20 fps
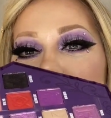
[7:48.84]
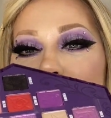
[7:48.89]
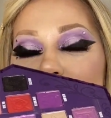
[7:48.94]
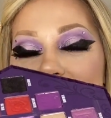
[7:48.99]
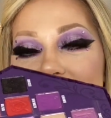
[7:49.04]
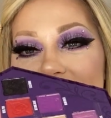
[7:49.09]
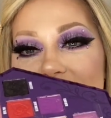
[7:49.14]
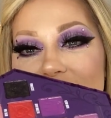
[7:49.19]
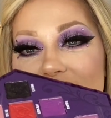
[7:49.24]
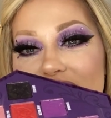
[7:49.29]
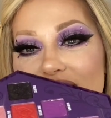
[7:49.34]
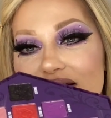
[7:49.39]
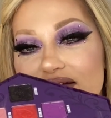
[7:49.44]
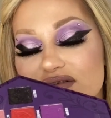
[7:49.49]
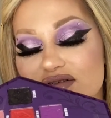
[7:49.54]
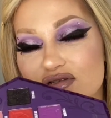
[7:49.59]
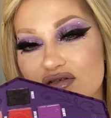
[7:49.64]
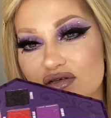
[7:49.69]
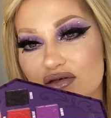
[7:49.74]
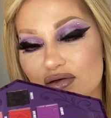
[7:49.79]
pretty
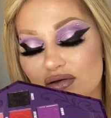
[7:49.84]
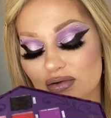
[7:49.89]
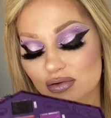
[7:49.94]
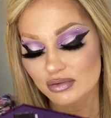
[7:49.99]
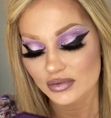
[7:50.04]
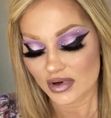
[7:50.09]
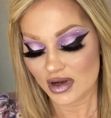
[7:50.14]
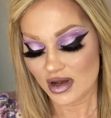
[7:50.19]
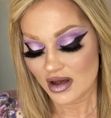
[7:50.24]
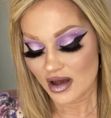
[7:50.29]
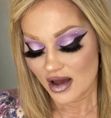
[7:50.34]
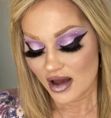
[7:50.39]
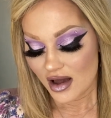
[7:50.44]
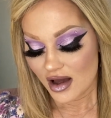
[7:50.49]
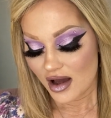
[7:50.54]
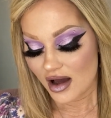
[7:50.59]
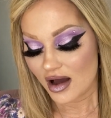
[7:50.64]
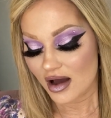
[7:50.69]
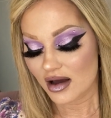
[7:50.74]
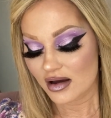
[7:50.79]
to
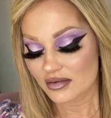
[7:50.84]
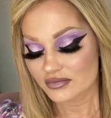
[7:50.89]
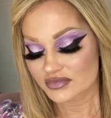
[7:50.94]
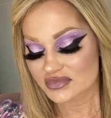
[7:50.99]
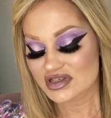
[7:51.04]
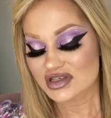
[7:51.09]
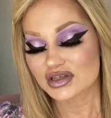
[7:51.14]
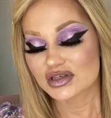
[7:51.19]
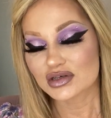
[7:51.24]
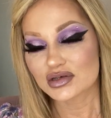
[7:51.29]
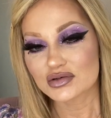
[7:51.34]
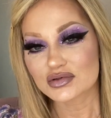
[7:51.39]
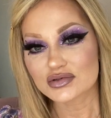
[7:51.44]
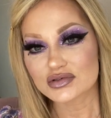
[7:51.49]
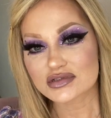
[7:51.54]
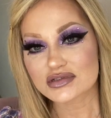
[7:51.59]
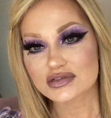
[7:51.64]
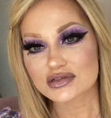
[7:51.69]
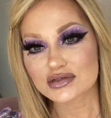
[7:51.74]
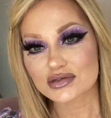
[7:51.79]

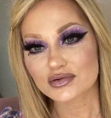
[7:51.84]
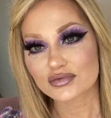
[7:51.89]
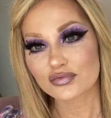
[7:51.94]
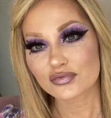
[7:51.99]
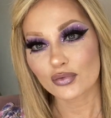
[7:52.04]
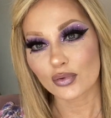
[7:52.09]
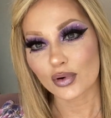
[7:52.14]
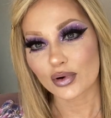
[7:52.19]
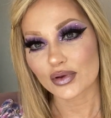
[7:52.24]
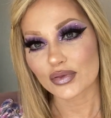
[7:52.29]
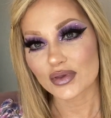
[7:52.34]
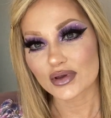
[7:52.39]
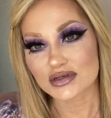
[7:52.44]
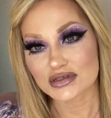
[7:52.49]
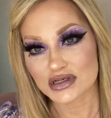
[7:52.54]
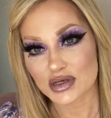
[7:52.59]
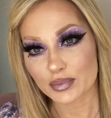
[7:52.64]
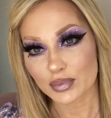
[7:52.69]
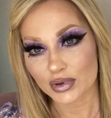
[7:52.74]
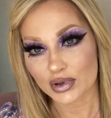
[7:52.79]
use for the
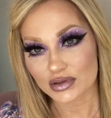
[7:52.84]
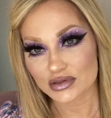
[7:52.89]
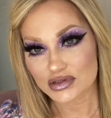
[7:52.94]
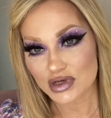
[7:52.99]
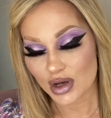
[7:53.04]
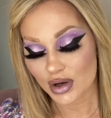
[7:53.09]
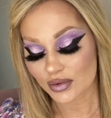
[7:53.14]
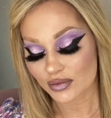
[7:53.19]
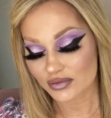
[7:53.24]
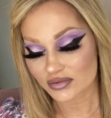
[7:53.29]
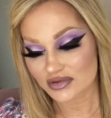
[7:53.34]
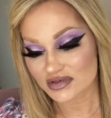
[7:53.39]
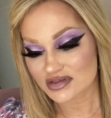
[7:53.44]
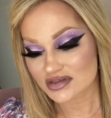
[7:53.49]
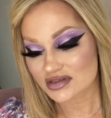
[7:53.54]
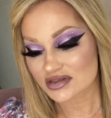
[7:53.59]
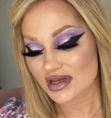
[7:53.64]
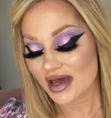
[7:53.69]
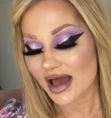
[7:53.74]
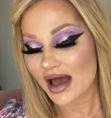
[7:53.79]
deeper
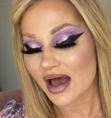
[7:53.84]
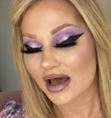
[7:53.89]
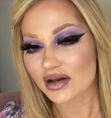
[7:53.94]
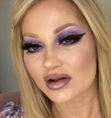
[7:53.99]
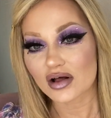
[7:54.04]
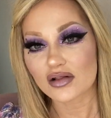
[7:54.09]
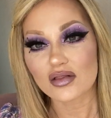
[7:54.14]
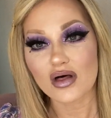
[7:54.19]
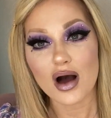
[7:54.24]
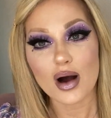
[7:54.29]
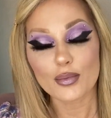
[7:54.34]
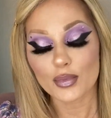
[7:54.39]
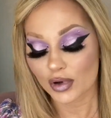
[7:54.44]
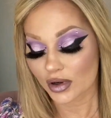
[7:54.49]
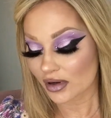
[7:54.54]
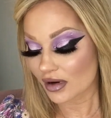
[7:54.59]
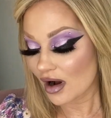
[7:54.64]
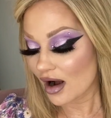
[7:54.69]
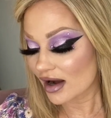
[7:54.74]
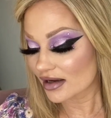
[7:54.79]
tones to add a lot more
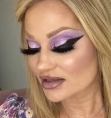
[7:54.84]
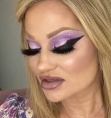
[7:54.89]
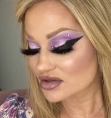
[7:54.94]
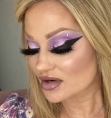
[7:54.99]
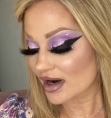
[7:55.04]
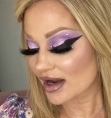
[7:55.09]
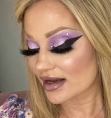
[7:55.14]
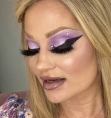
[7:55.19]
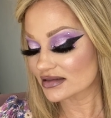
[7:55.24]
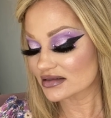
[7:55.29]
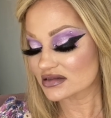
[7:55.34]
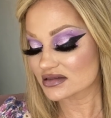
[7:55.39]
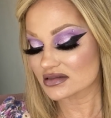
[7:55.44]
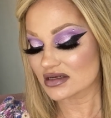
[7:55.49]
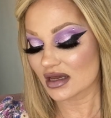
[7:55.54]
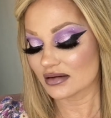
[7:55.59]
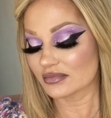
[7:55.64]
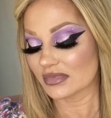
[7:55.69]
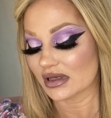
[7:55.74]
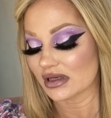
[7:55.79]
contrast.
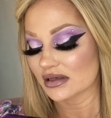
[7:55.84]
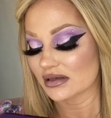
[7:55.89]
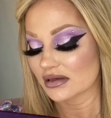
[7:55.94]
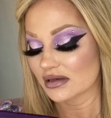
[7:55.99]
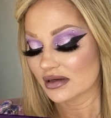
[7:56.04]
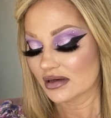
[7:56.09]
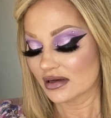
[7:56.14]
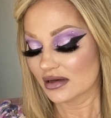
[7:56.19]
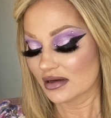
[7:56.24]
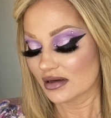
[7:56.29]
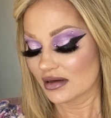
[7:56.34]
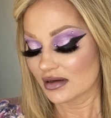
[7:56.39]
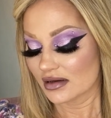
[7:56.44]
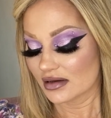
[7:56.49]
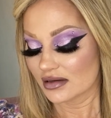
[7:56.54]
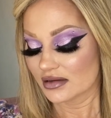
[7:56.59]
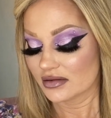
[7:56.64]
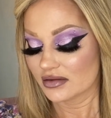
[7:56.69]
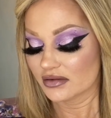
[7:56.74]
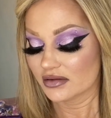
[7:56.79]
I mean,
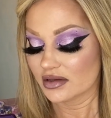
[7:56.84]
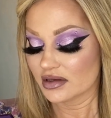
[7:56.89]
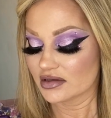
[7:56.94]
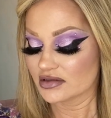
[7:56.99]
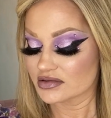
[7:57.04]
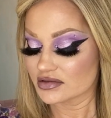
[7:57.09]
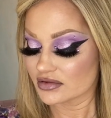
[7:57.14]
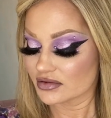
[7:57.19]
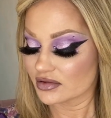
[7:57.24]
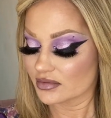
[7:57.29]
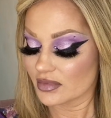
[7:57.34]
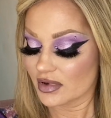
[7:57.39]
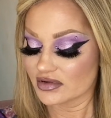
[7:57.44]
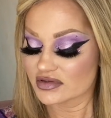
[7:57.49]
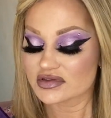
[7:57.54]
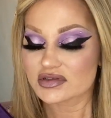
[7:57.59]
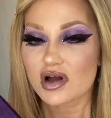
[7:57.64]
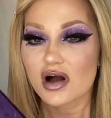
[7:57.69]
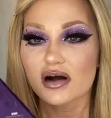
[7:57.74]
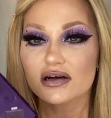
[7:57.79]
these are the
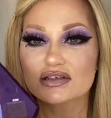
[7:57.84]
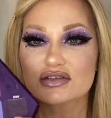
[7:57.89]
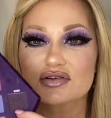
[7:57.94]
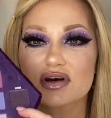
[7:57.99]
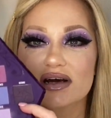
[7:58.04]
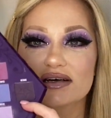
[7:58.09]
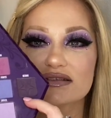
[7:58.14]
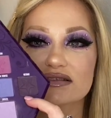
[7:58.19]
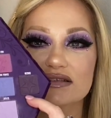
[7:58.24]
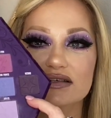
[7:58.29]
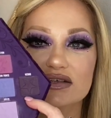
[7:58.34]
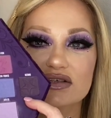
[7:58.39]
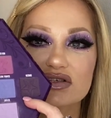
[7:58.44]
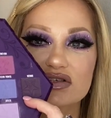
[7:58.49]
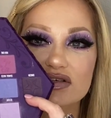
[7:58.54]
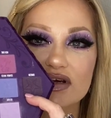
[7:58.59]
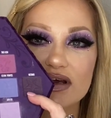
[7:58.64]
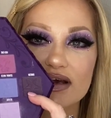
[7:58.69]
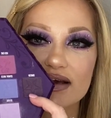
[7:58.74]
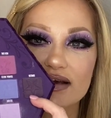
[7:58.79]
most contrasting
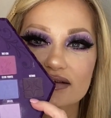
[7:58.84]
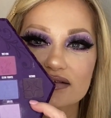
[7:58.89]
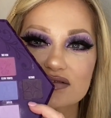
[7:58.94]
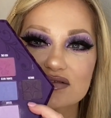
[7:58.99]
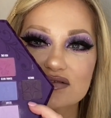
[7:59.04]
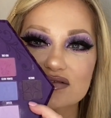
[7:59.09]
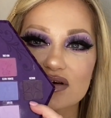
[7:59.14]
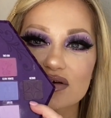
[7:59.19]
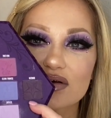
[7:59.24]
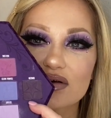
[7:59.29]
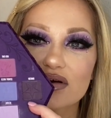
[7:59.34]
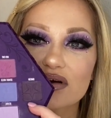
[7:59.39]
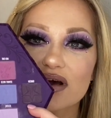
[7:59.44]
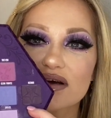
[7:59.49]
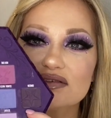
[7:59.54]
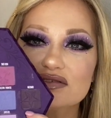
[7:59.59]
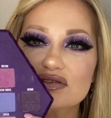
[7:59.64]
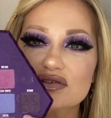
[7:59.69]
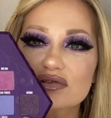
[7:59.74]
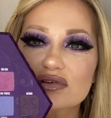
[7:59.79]
shades. So
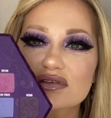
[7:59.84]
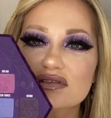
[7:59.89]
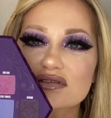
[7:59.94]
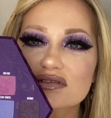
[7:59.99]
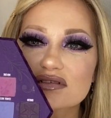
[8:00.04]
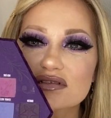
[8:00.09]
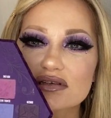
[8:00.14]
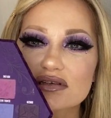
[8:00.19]
as you can see